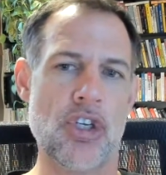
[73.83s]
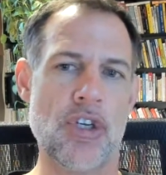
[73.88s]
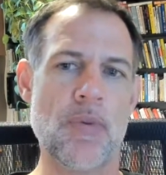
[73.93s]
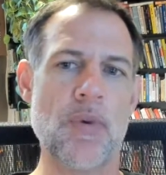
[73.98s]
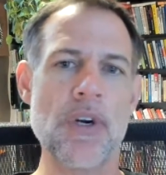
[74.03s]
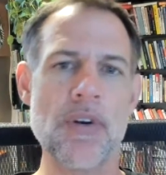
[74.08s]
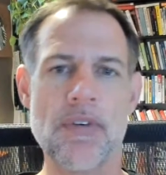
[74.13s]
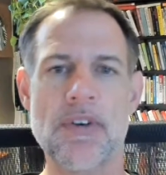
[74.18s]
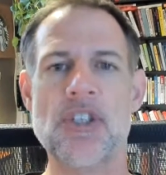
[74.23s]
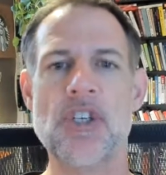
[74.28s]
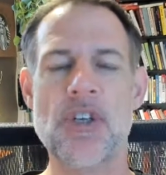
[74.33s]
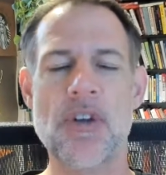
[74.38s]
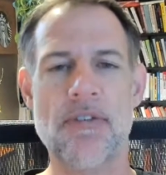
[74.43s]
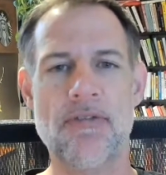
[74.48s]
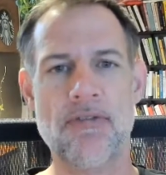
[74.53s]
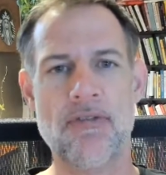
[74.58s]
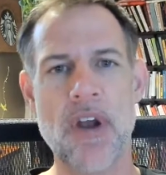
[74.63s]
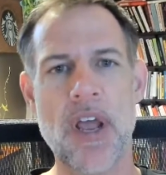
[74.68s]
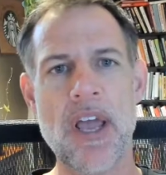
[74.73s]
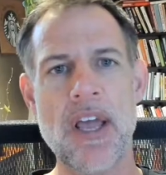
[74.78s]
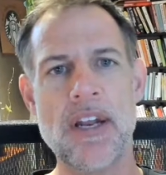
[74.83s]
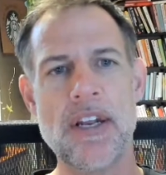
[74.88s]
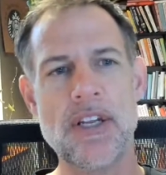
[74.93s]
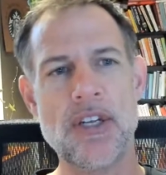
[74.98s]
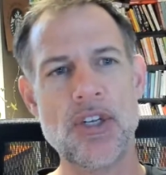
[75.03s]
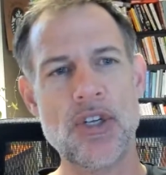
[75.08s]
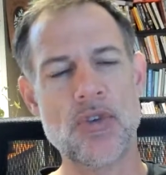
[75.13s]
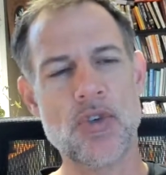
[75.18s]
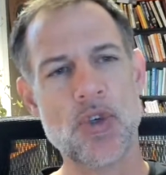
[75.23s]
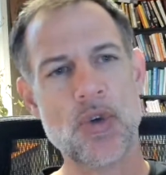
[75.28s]
you went over to your friend
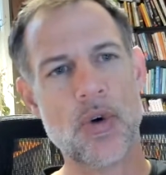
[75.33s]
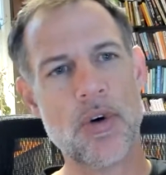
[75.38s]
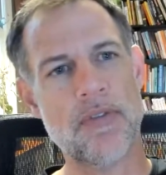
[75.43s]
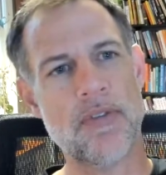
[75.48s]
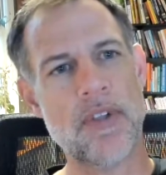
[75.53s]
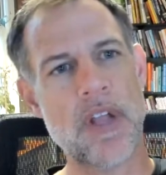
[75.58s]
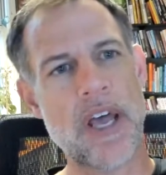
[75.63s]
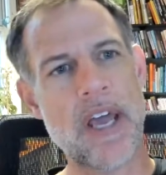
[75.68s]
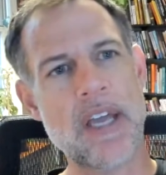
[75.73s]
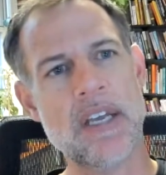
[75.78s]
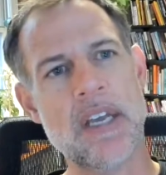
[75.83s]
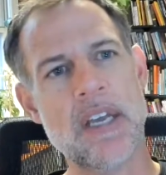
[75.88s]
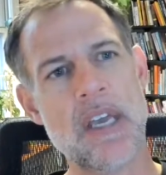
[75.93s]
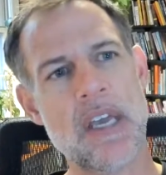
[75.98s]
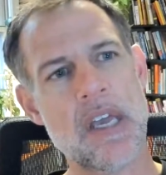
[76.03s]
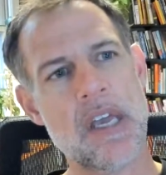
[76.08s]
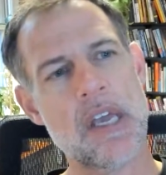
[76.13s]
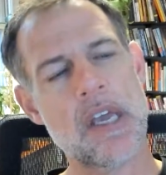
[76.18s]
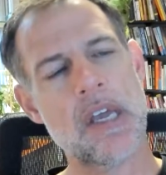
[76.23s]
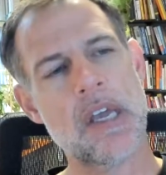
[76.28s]
and you sort of like